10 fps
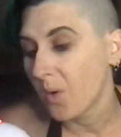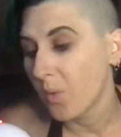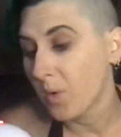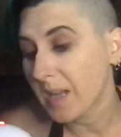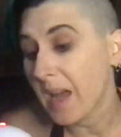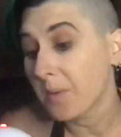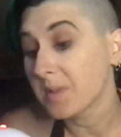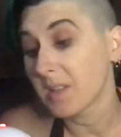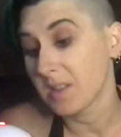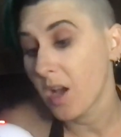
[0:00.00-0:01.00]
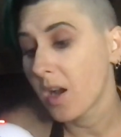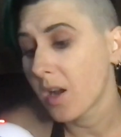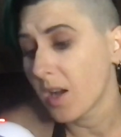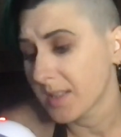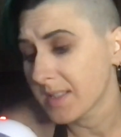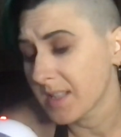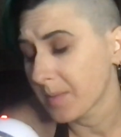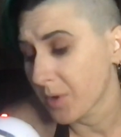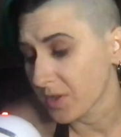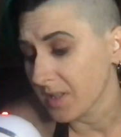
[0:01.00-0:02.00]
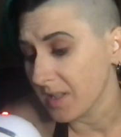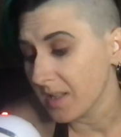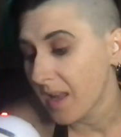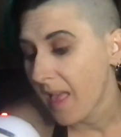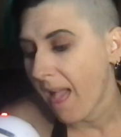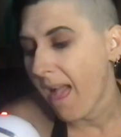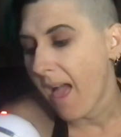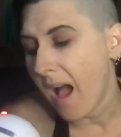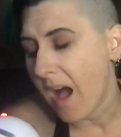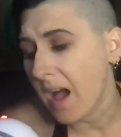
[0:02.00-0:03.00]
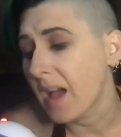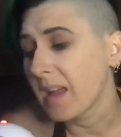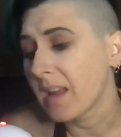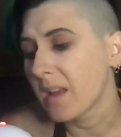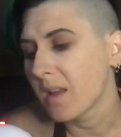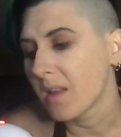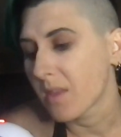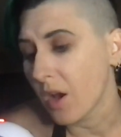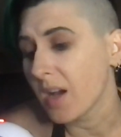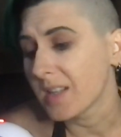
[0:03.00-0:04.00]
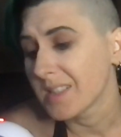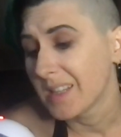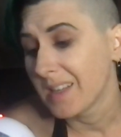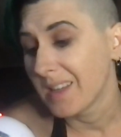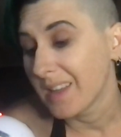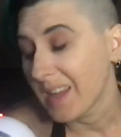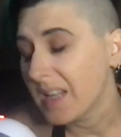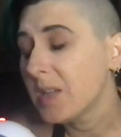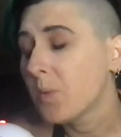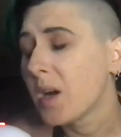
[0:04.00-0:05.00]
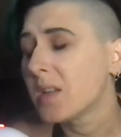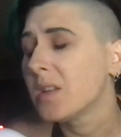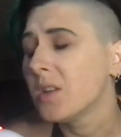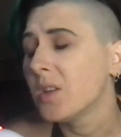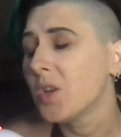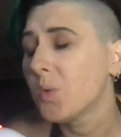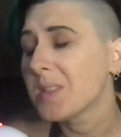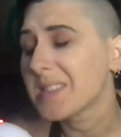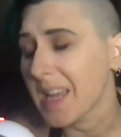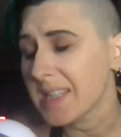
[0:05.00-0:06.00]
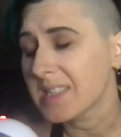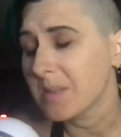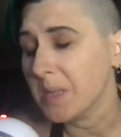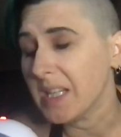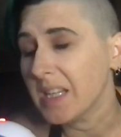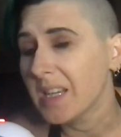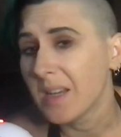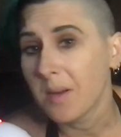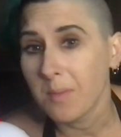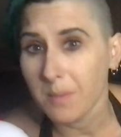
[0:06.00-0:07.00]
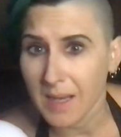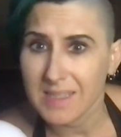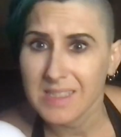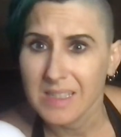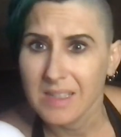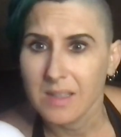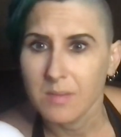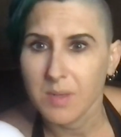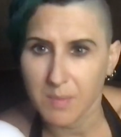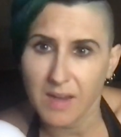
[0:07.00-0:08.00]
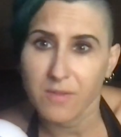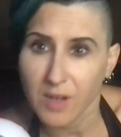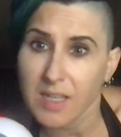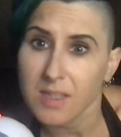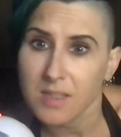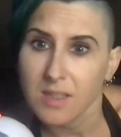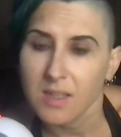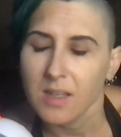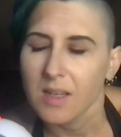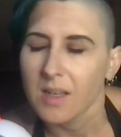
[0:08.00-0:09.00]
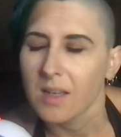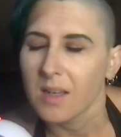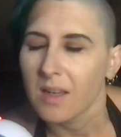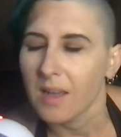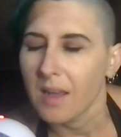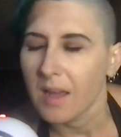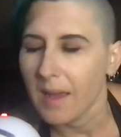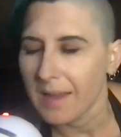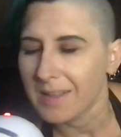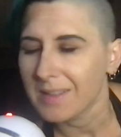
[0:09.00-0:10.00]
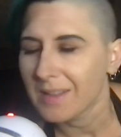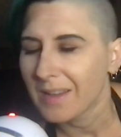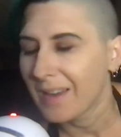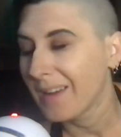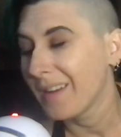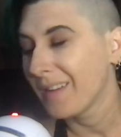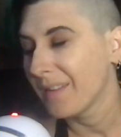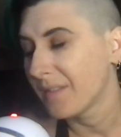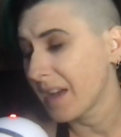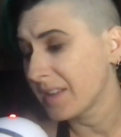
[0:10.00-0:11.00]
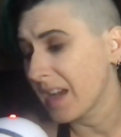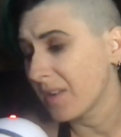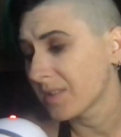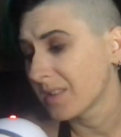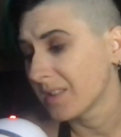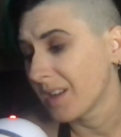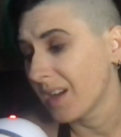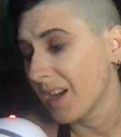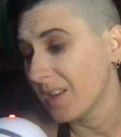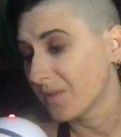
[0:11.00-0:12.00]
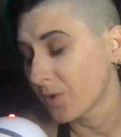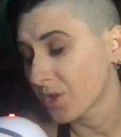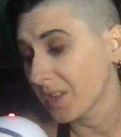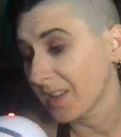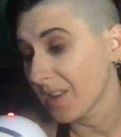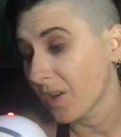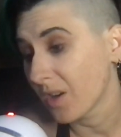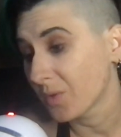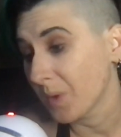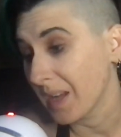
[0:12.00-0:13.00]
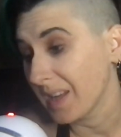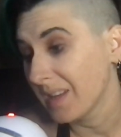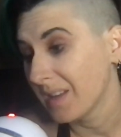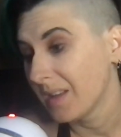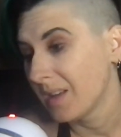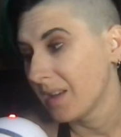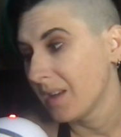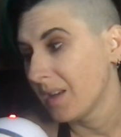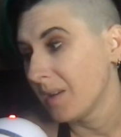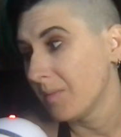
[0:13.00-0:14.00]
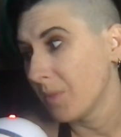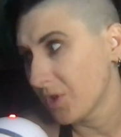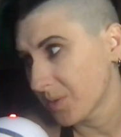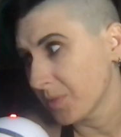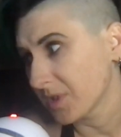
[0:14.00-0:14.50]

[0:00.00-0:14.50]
When I was a young autistic person, I thought anyone who was nice to me must be my friend. And found out, unfortunately, the hard way, multiple